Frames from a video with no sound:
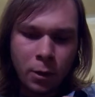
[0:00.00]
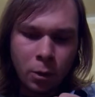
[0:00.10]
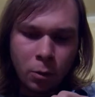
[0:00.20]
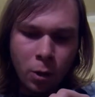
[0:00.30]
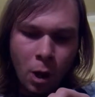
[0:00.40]
that
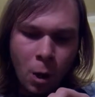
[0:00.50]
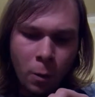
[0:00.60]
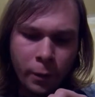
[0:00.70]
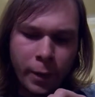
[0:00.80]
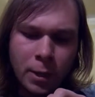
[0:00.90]
you go
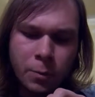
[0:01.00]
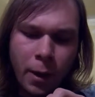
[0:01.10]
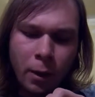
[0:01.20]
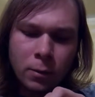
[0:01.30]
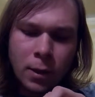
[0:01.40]
and the less
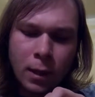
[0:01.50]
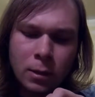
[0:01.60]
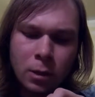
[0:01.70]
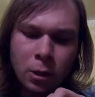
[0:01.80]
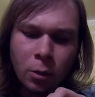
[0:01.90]
pound
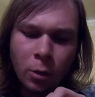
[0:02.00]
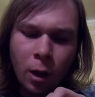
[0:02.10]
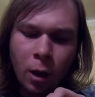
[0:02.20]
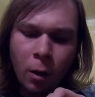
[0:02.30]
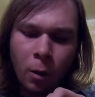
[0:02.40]
test that you
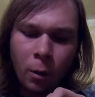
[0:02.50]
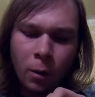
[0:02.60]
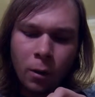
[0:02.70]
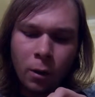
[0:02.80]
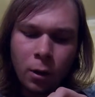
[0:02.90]
go,
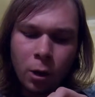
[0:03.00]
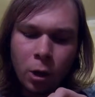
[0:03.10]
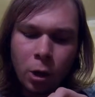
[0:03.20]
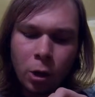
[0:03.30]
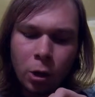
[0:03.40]

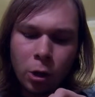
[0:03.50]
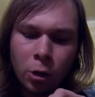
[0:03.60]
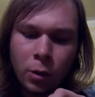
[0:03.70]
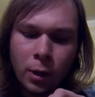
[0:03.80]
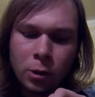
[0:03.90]

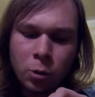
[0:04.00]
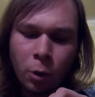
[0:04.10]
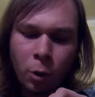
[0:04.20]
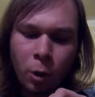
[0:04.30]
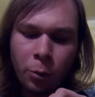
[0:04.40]
you need to
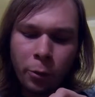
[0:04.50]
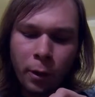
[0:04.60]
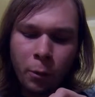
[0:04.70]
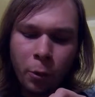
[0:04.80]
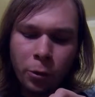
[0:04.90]

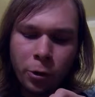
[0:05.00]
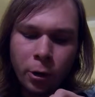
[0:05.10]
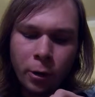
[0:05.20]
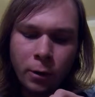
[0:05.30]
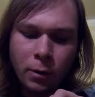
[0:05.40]
incorporate more
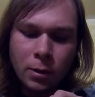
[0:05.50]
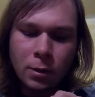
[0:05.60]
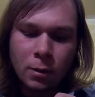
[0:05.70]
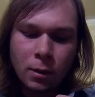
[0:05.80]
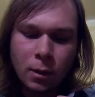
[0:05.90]

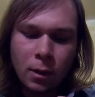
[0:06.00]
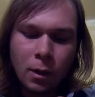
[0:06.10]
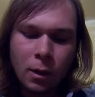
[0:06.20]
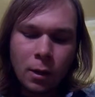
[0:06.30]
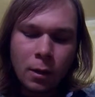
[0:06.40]
turns.
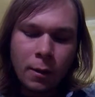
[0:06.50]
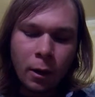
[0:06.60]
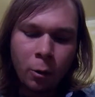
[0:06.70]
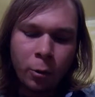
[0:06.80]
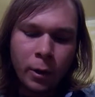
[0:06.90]

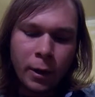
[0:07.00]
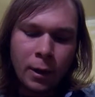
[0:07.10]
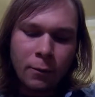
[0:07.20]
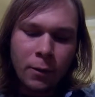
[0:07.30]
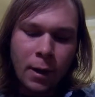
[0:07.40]
That'll really
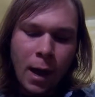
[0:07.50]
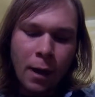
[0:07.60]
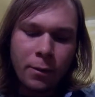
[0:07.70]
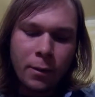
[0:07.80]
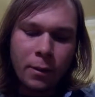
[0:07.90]
give the
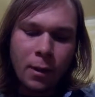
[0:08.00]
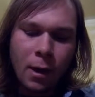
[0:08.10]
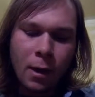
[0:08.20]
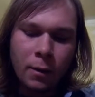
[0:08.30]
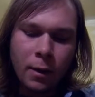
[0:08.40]
knot
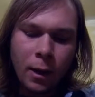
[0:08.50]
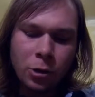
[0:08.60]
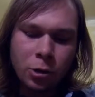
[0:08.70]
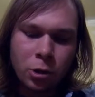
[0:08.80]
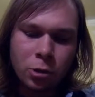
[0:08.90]
the
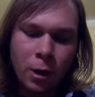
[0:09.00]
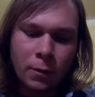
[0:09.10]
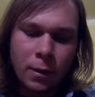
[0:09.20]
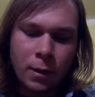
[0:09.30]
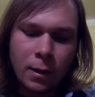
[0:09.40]
extra
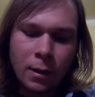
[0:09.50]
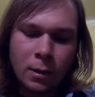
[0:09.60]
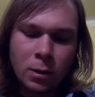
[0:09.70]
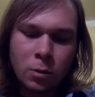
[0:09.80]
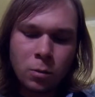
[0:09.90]
strength it
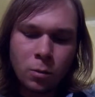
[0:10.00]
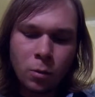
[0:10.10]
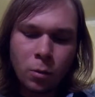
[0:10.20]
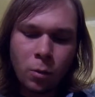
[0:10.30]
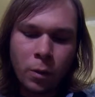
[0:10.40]
needs
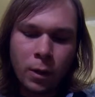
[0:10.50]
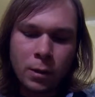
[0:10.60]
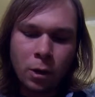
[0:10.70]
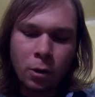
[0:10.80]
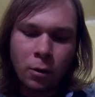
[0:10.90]
when it's
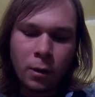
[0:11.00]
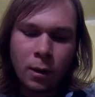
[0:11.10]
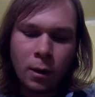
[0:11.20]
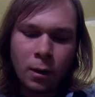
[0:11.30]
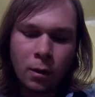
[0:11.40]
under
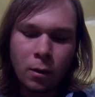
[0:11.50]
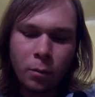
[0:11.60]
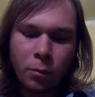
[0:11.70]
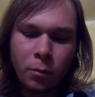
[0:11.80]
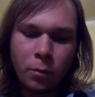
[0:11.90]
the
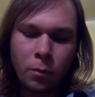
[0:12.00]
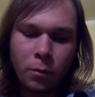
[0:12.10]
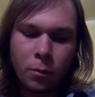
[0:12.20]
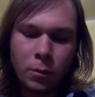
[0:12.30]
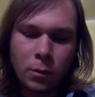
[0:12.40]

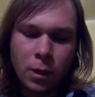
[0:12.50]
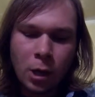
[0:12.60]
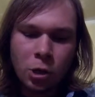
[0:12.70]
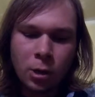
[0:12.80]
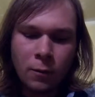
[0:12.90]

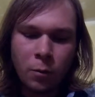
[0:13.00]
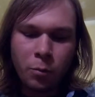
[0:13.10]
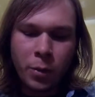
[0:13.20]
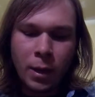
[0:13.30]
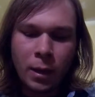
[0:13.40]
tension of a
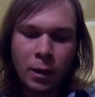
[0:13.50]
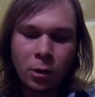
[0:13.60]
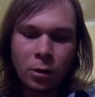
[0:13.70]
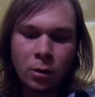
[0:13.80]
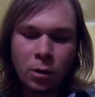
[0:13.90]

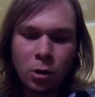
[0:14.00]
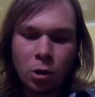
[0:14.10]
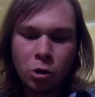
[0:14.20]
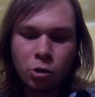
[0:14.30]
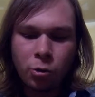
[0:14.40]
big
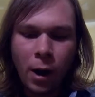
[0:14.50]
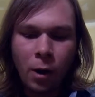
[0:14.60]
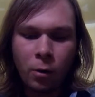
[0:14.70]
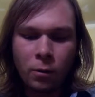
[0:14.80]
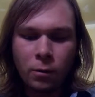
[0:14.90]
trout.